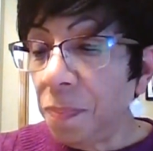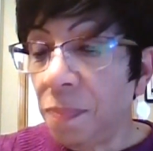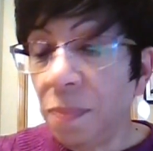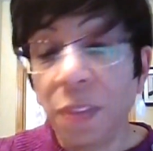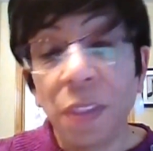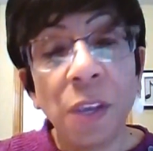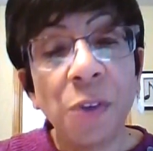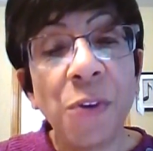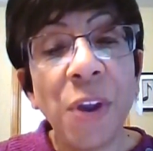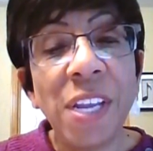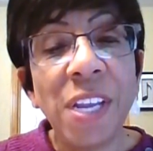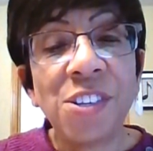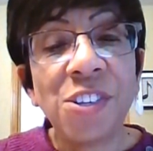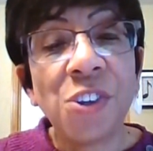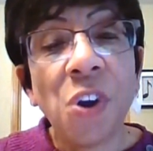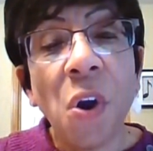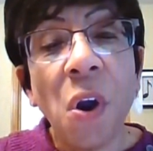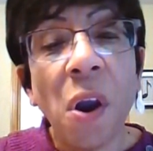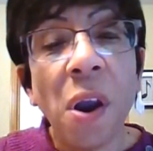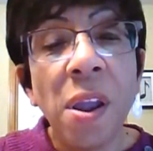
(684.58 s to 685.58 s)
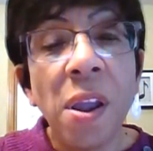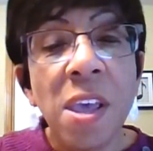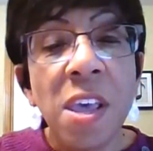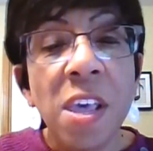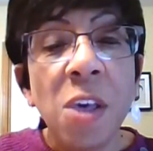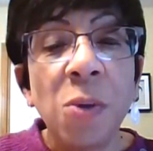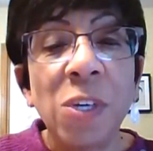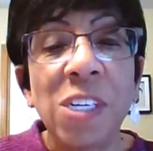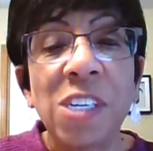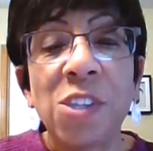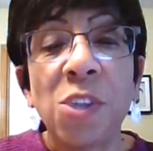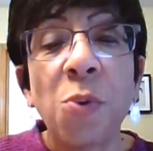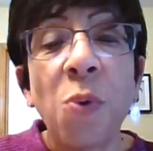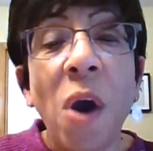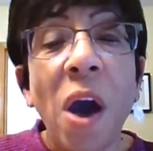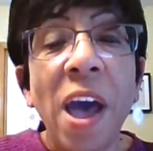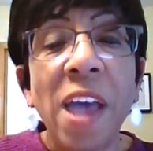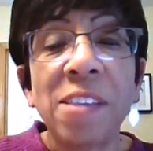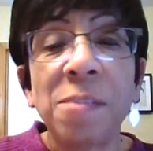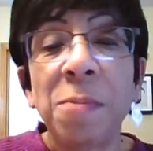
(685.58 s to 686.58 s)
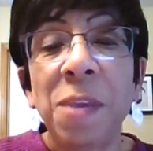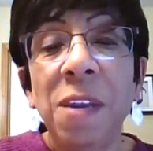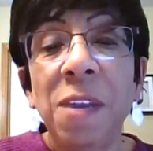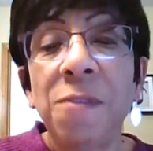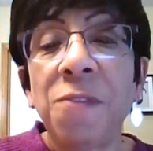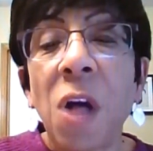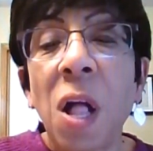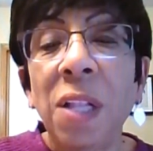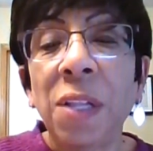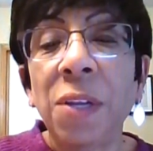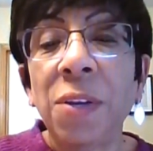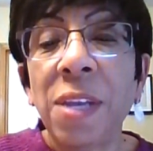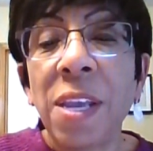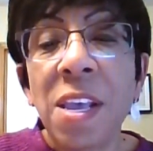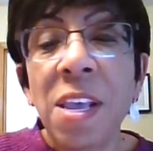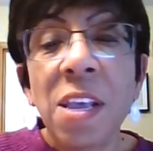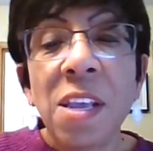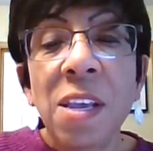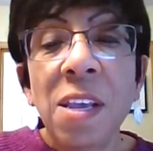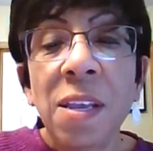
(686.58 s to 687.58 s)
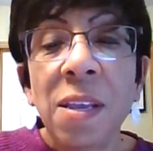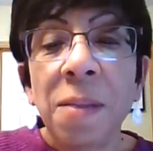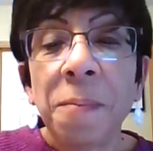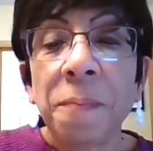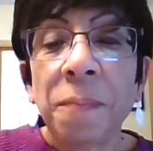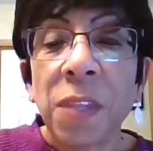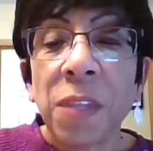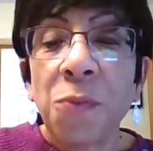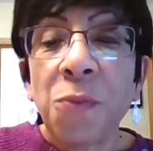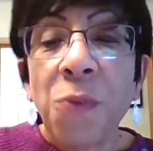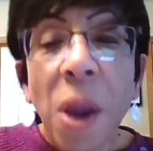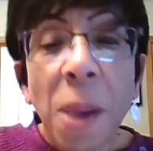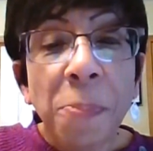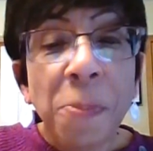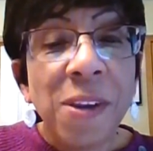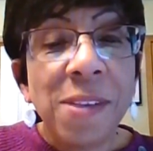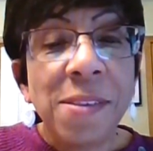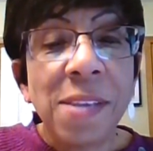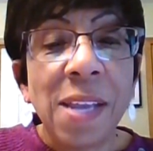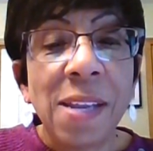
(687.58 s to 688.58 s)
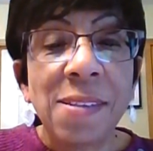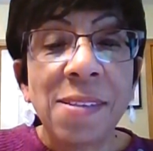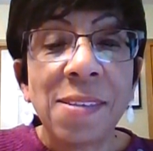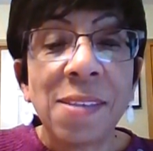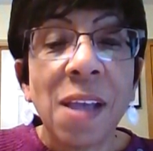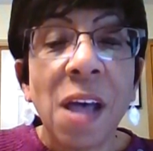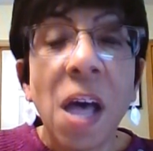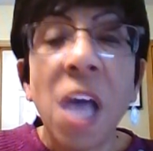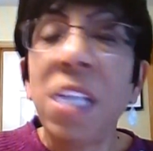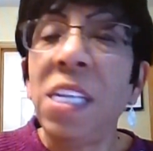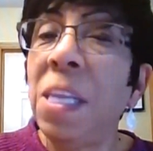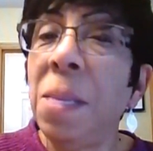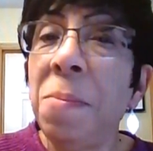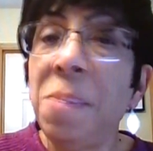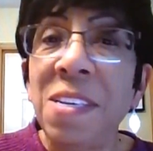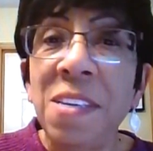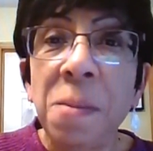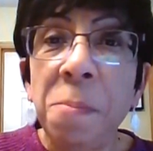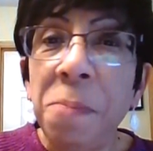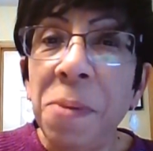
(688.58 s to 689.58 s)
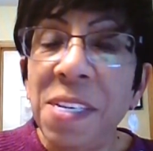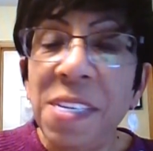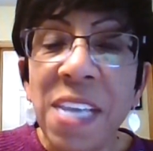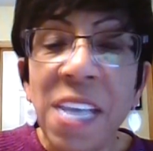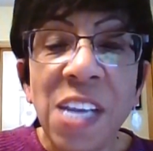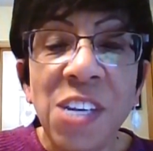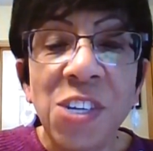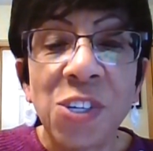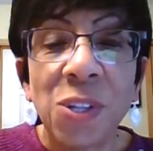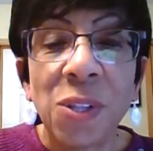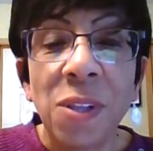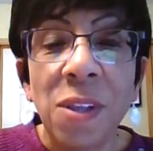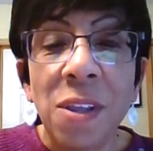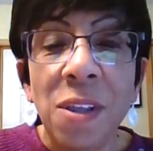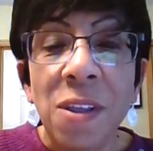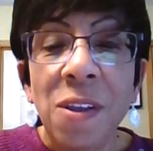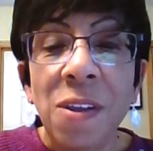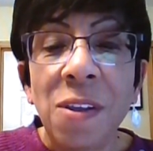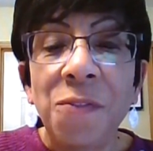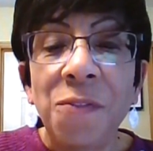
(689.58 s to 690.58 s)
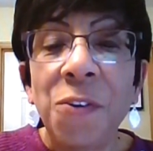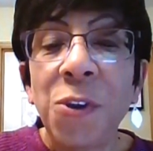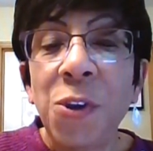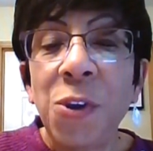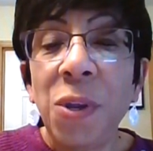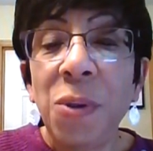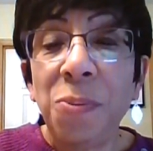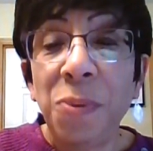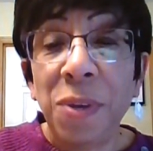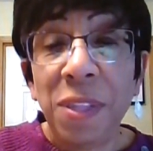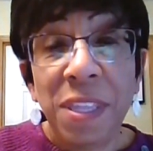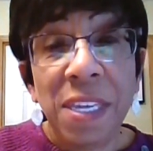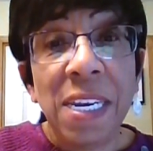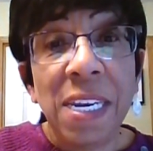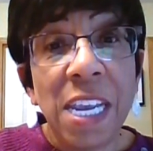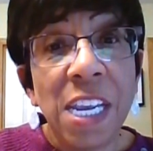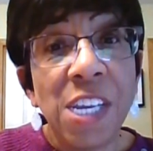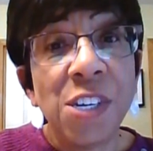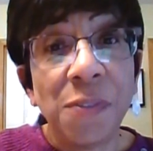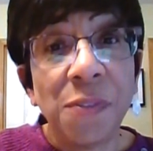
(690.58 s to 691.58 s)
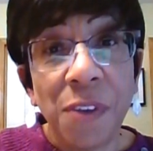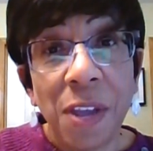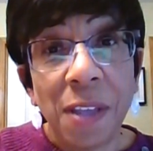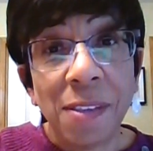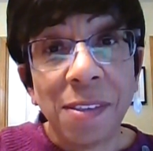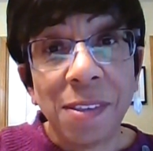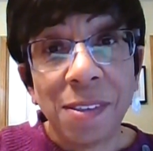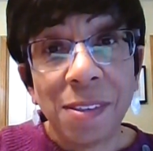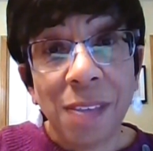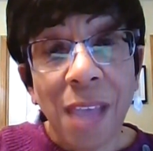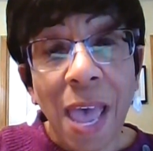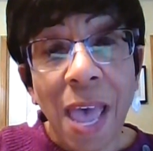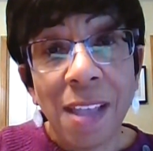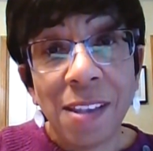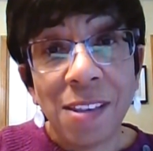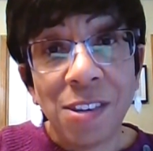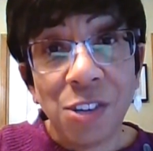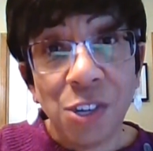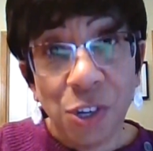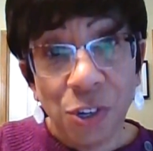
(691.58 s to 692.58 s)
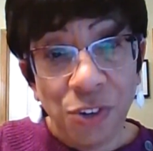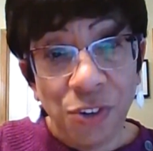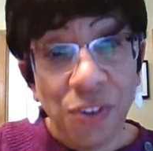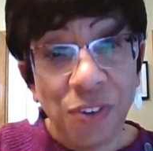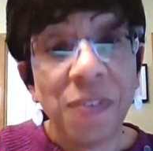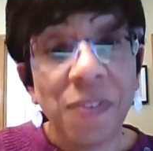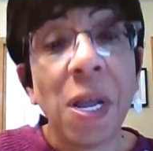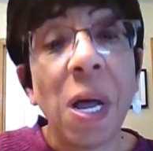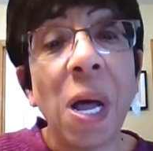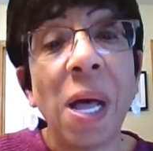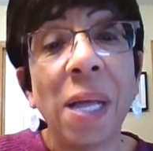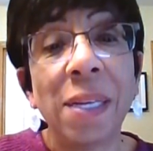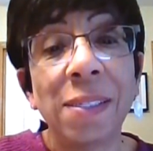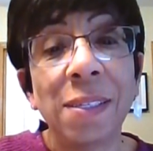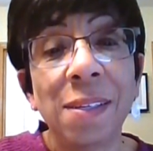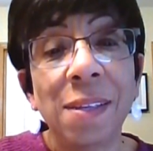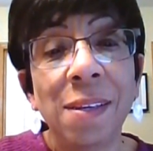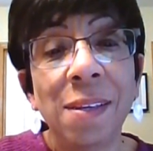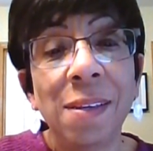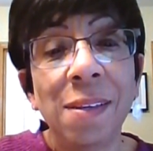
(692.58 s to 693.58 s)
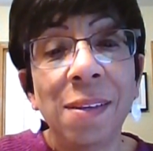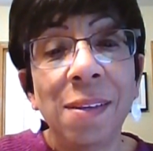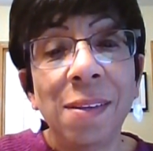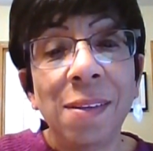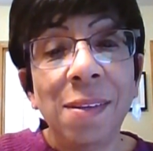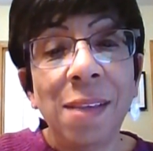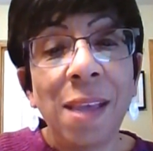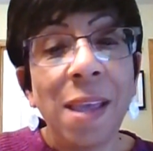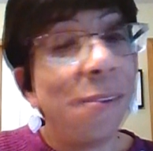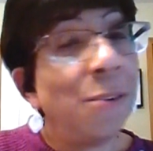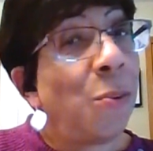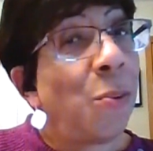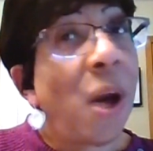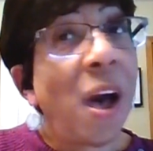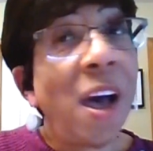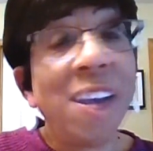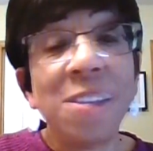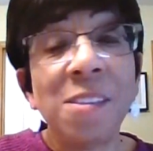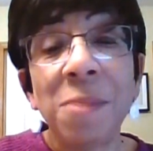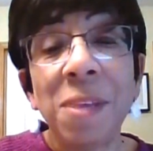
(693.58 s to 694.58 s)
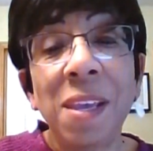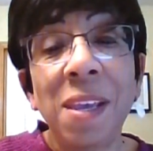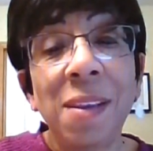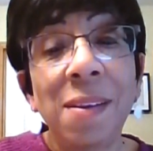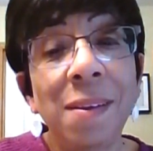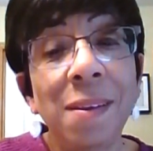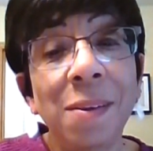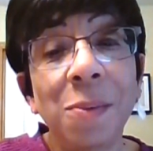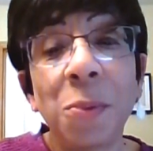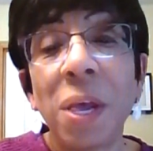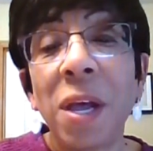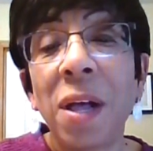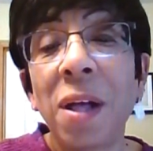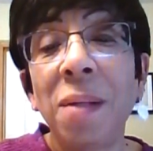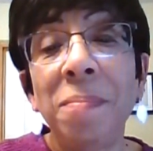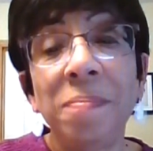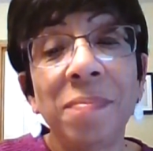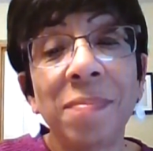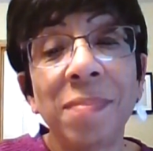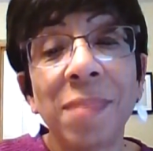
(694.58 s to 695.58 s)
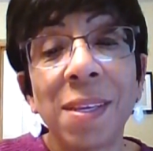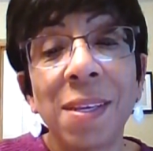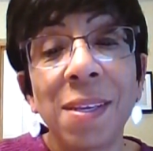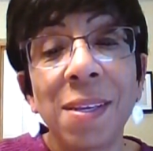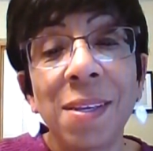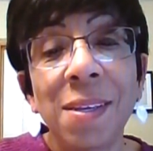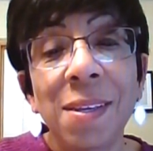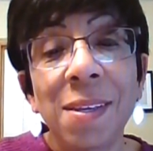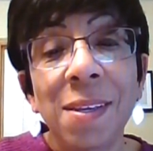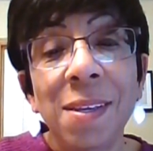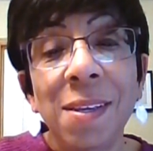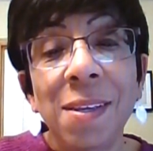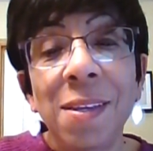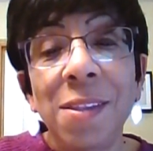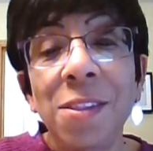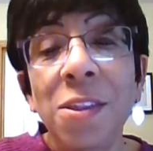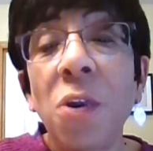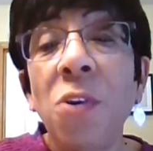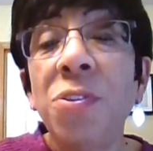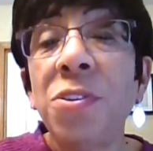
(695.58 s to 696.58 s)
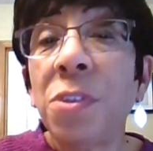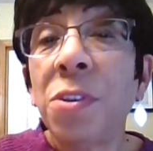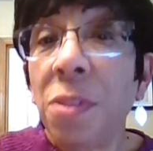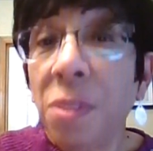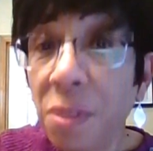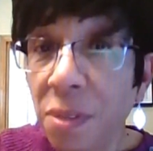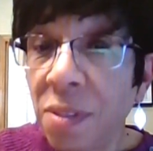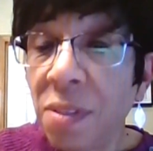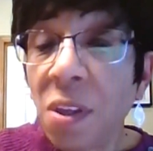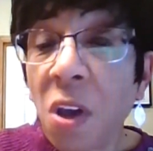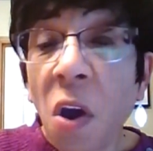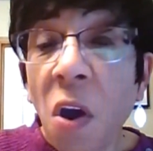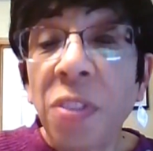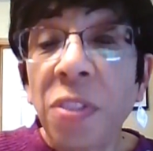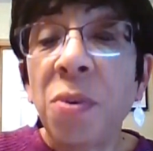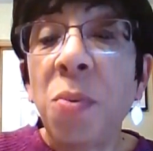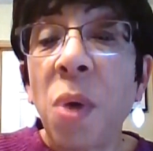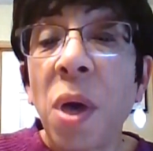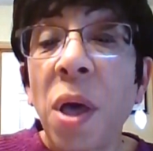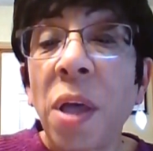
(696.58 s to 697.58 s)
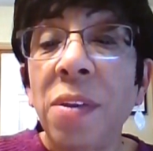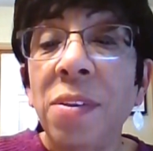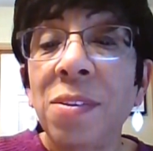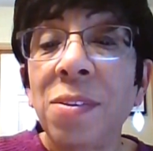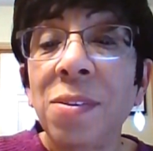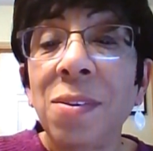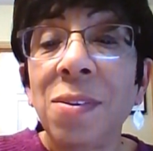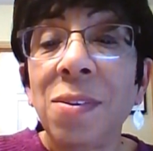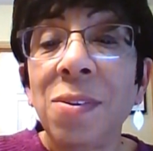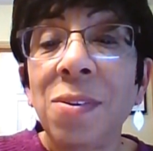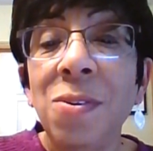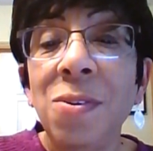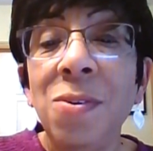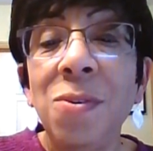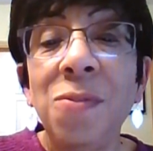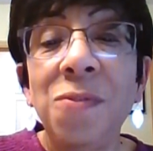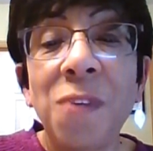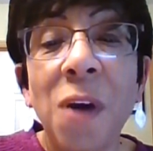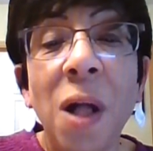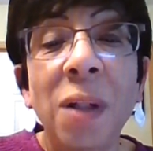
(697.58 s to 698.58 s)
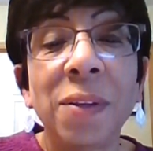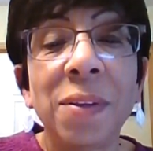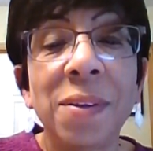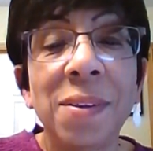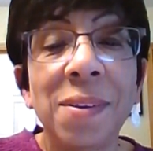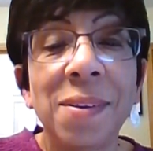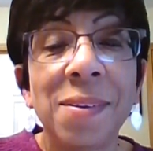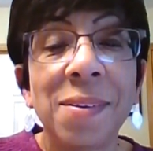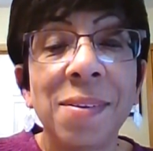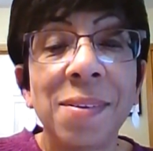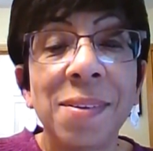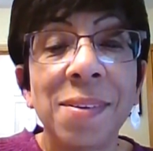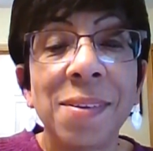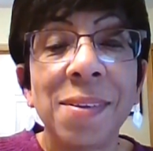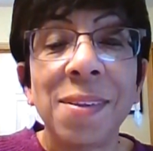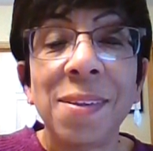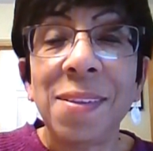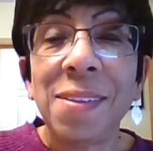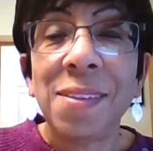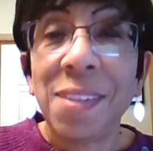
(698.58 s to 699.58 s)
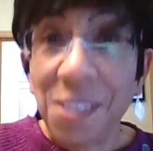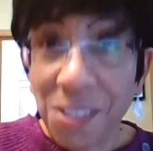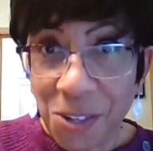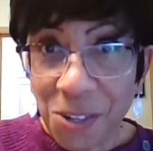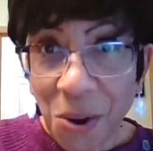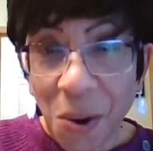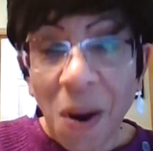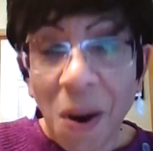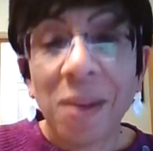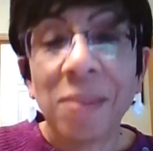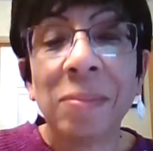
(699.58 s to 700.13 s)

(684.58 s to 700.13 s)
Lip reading: The great star which the wise men followed represents unlimited potential for good within each of us as children of God. And the wise men, well, those are the ones who follows the star.